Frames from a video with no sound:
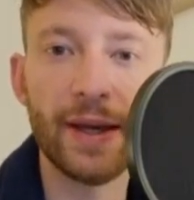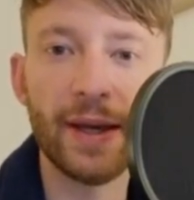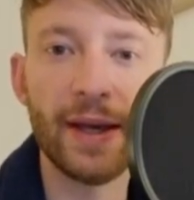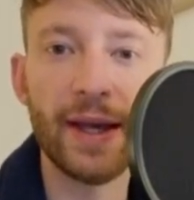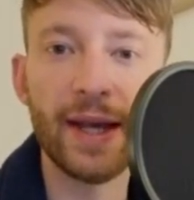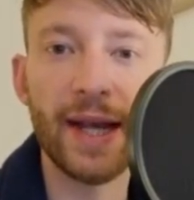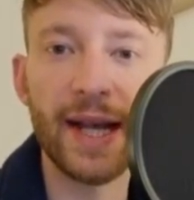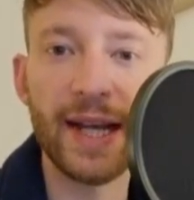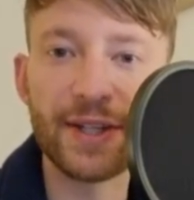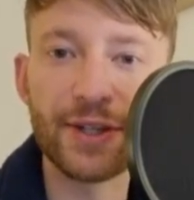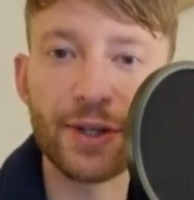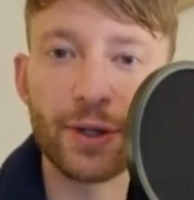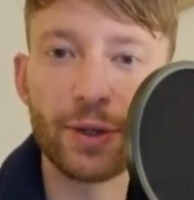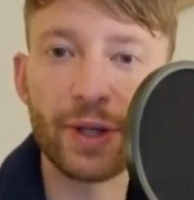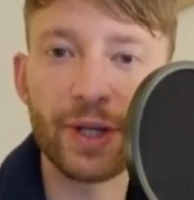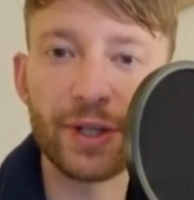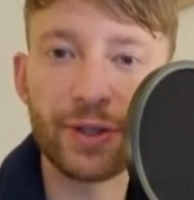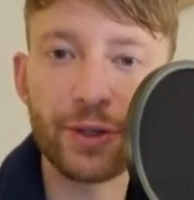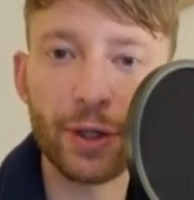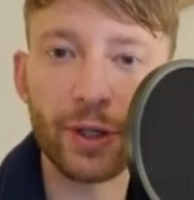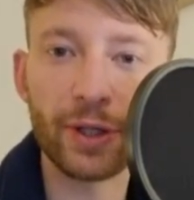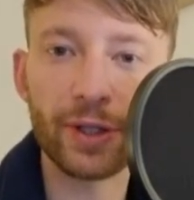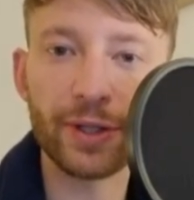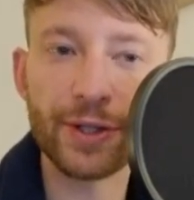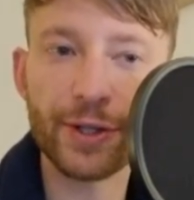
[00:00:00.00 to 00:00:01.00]
It's good that
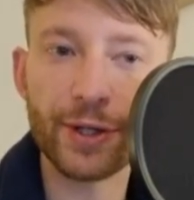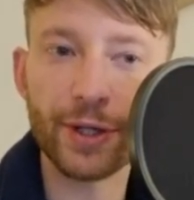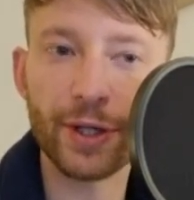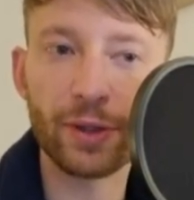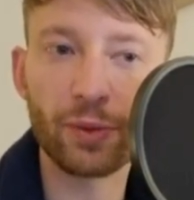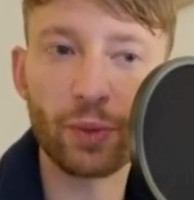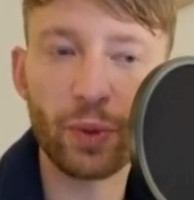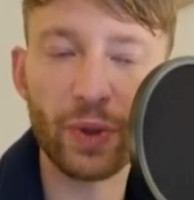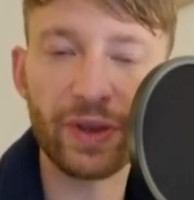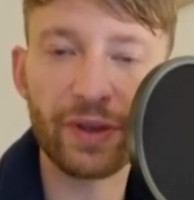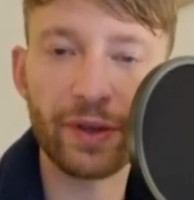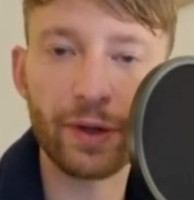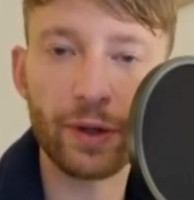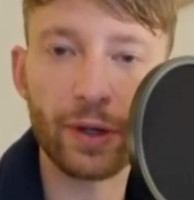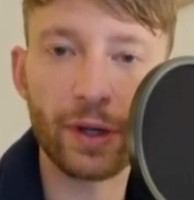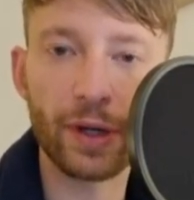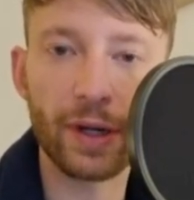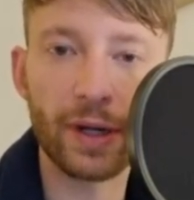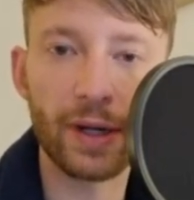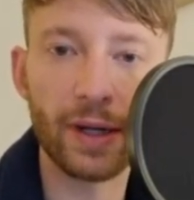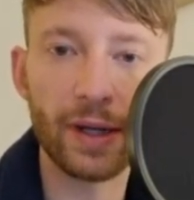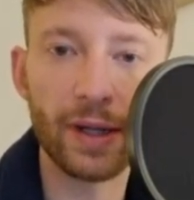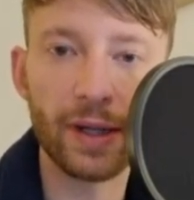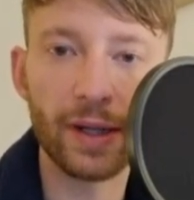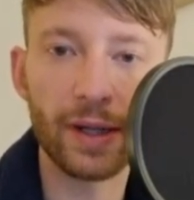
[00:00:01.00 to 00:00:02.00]
you're concerned with
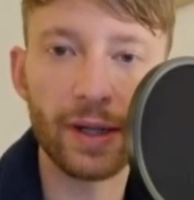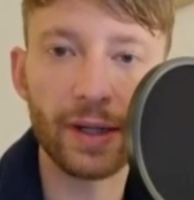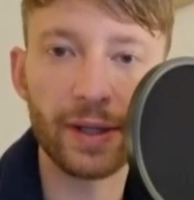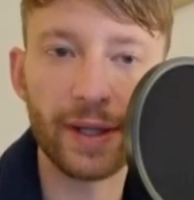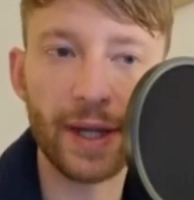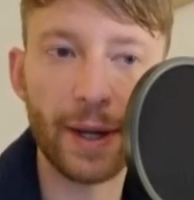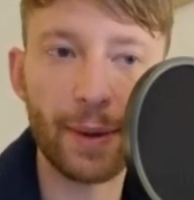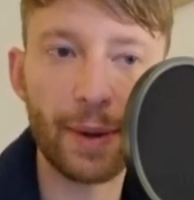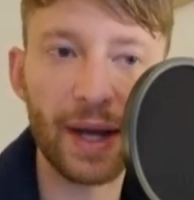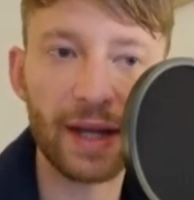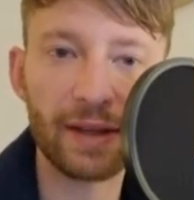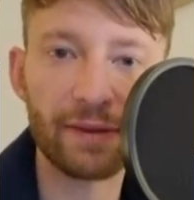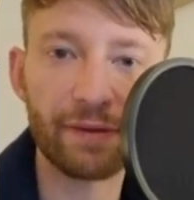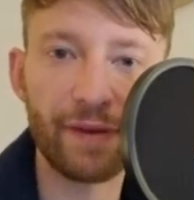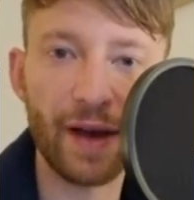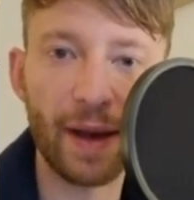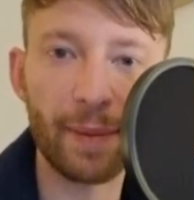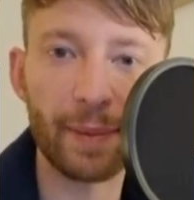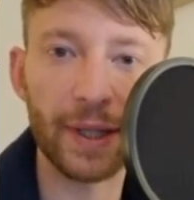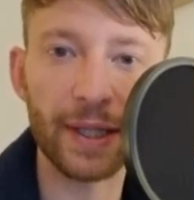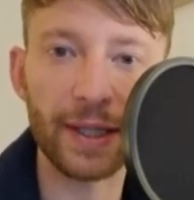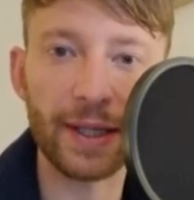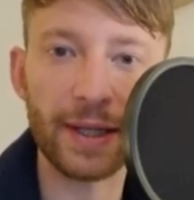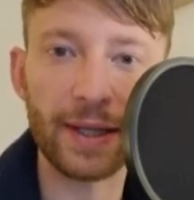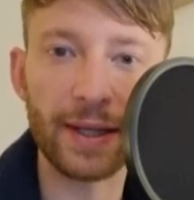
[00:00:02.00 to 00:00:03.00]
your direct
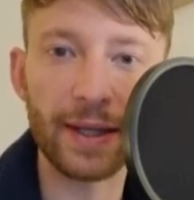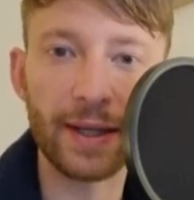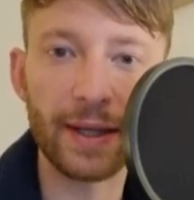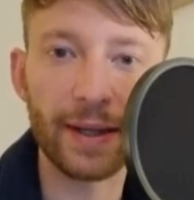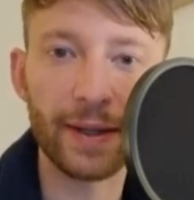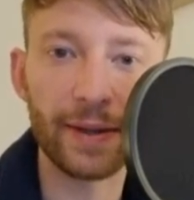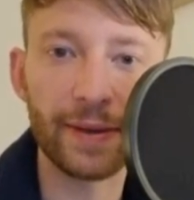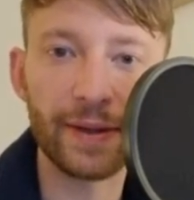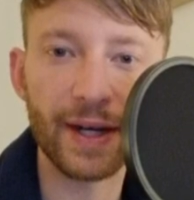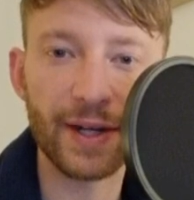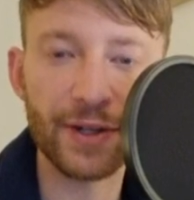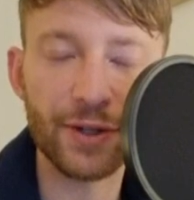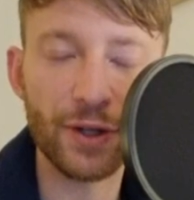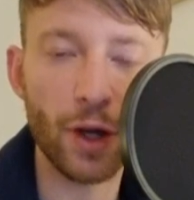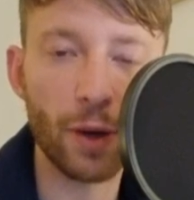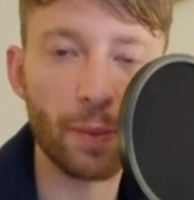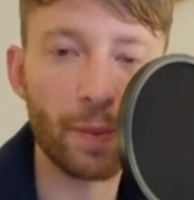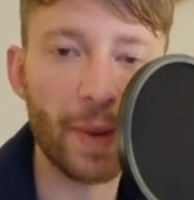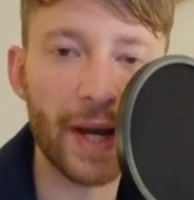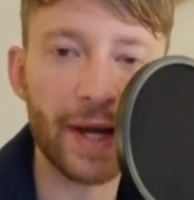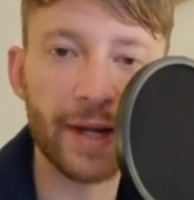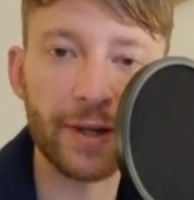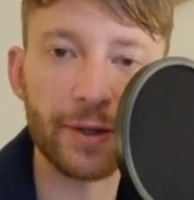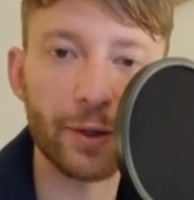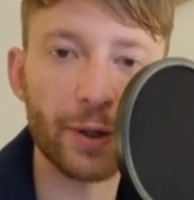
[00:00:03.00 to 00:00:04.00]
family. There's no
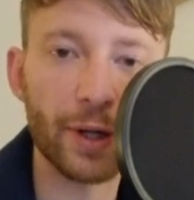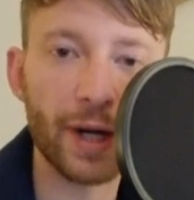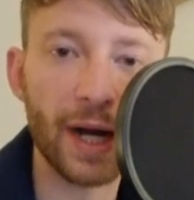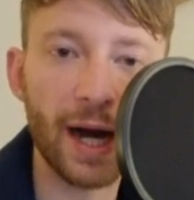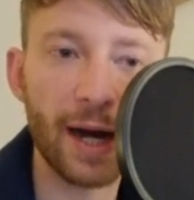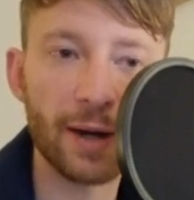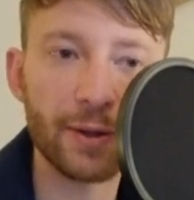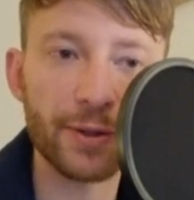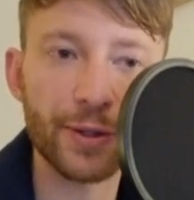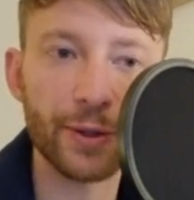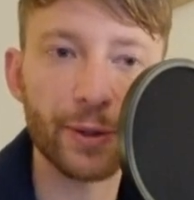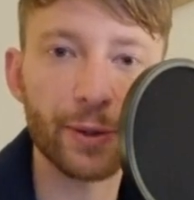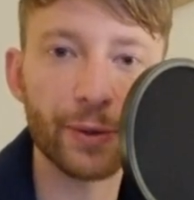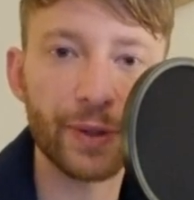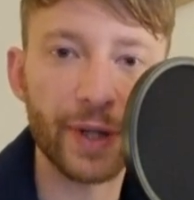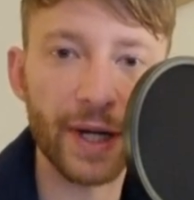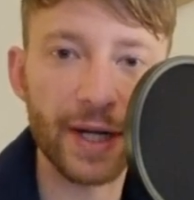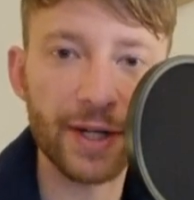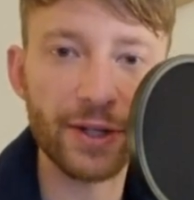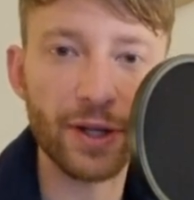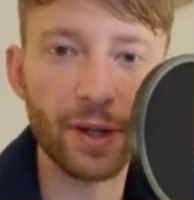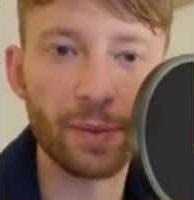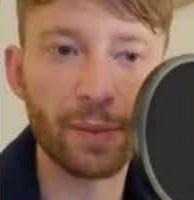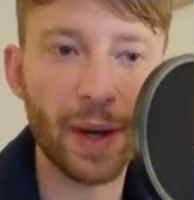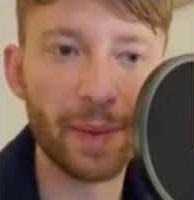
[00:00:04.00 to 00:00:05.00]
man in your household,
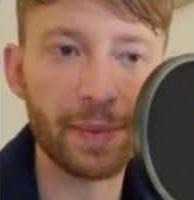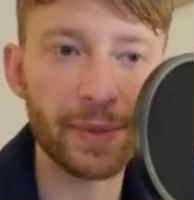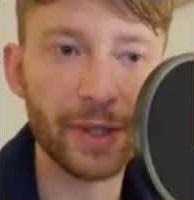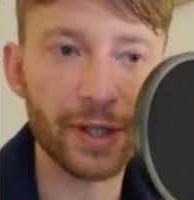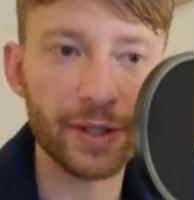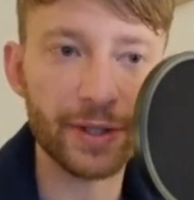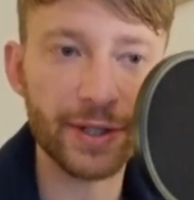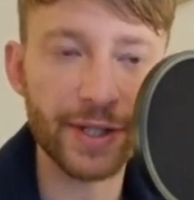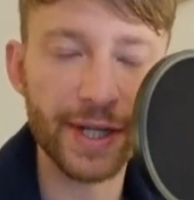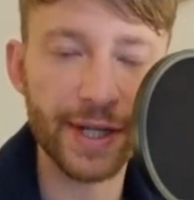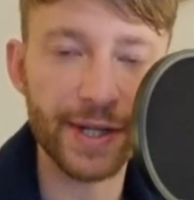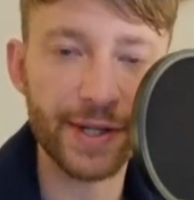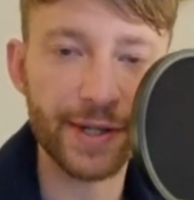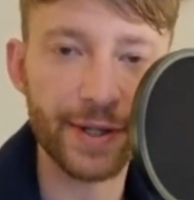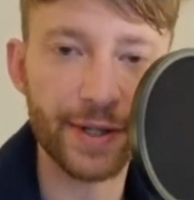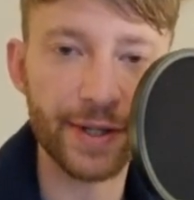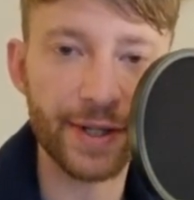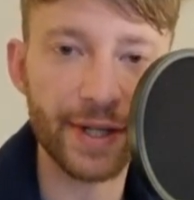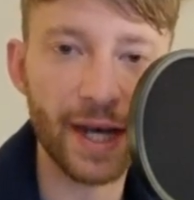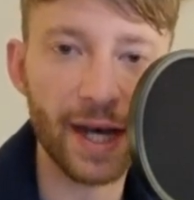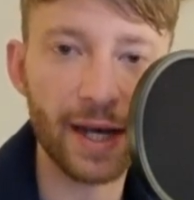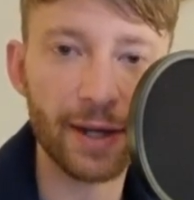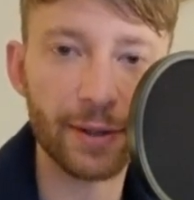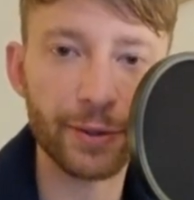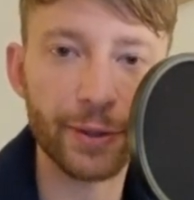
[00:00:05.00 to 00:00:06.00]
there's no mom in your sister's
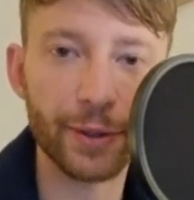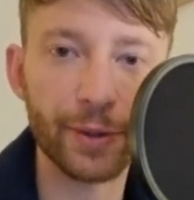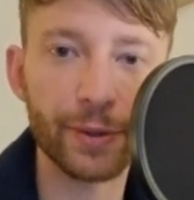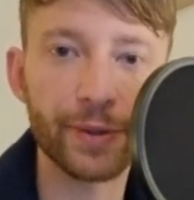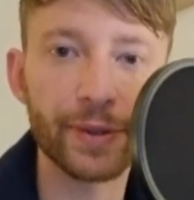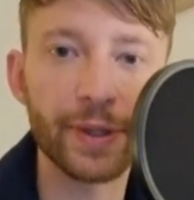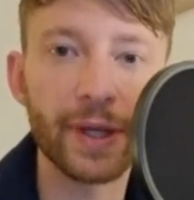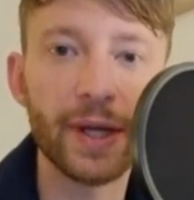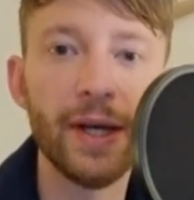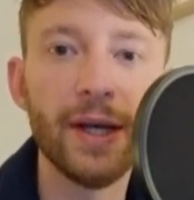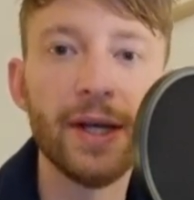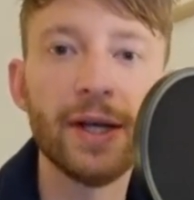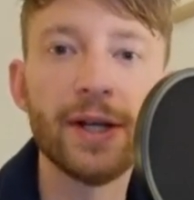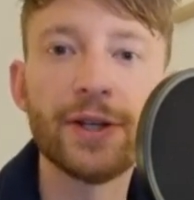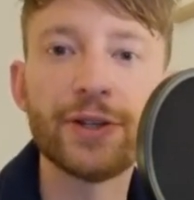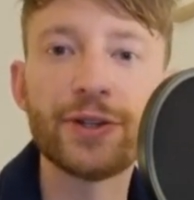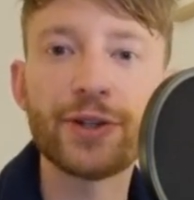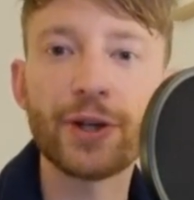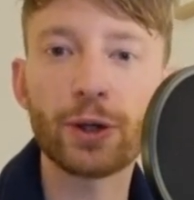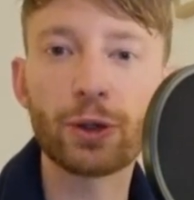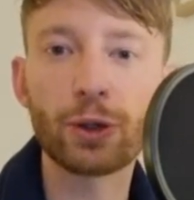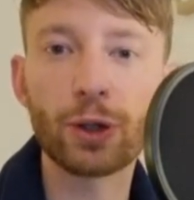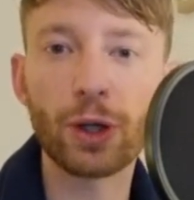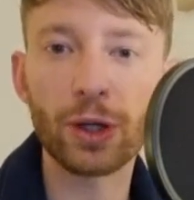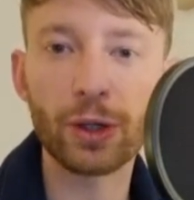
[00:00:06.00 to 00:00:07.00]
household.
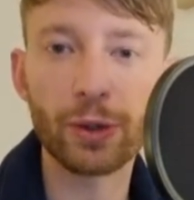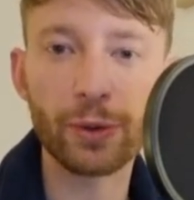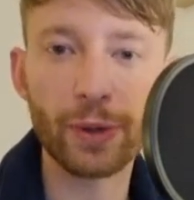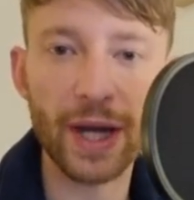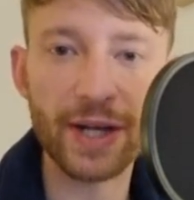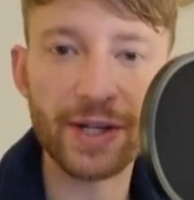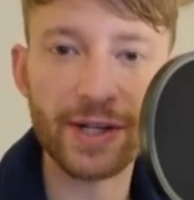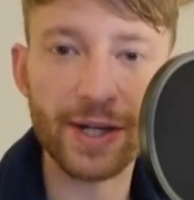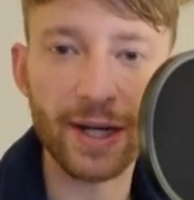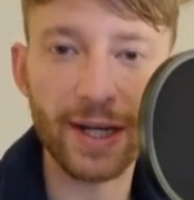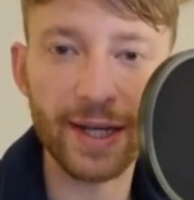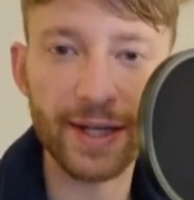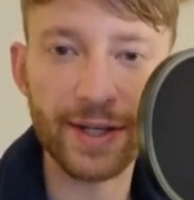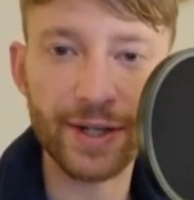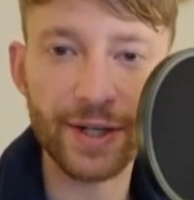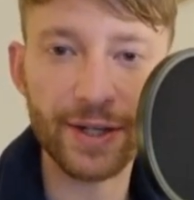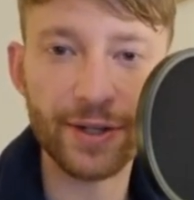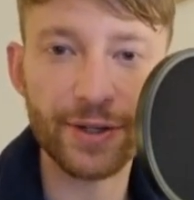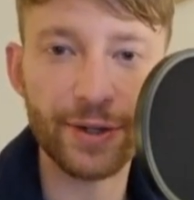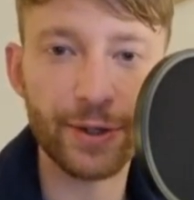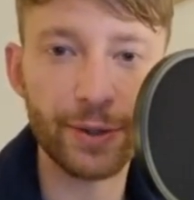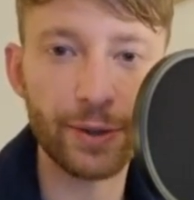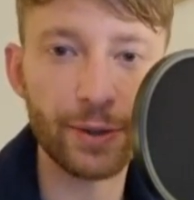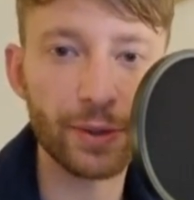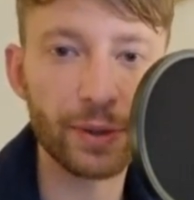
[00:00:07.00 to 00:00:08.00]
So congratulations
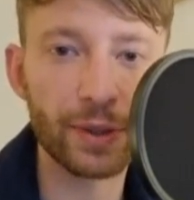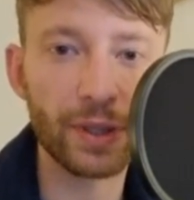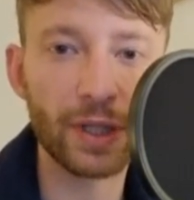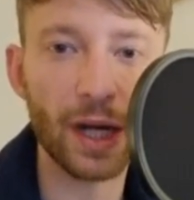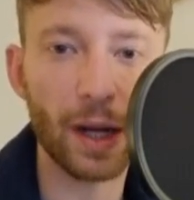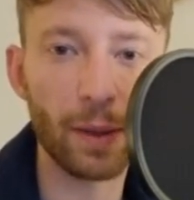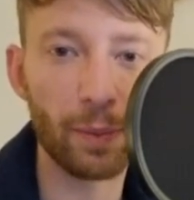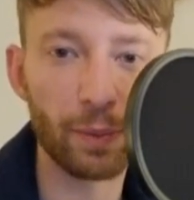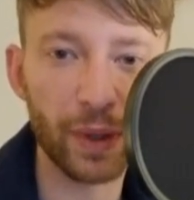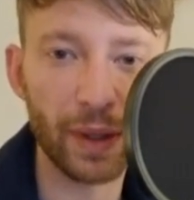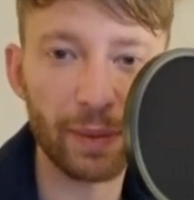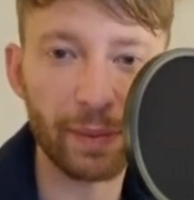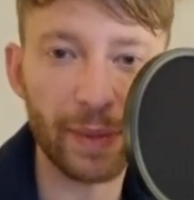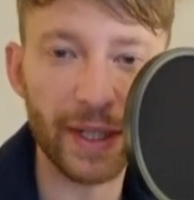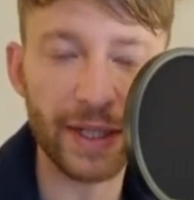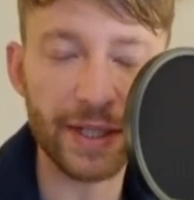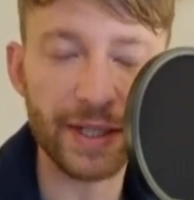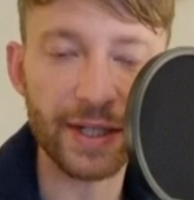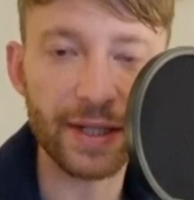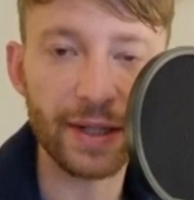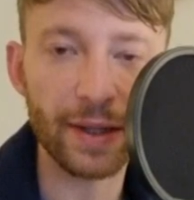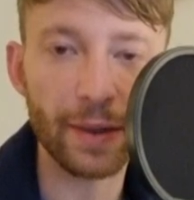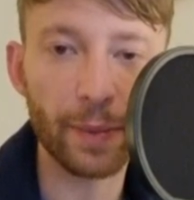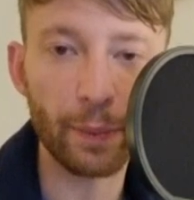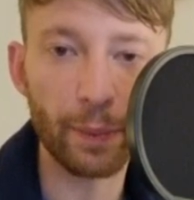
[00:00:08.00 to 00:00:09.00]
to you,
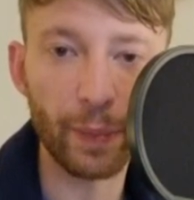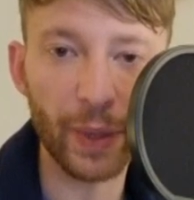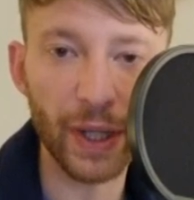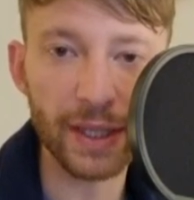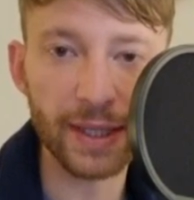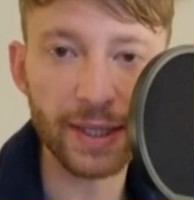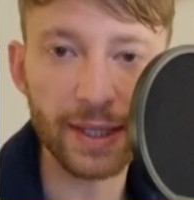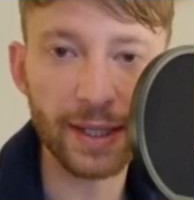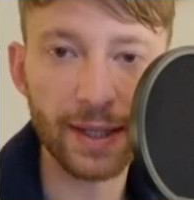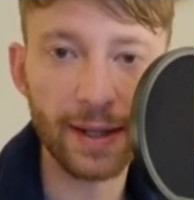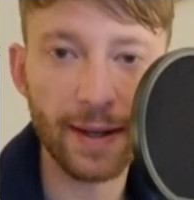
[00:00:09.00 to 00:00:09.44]
compliments. But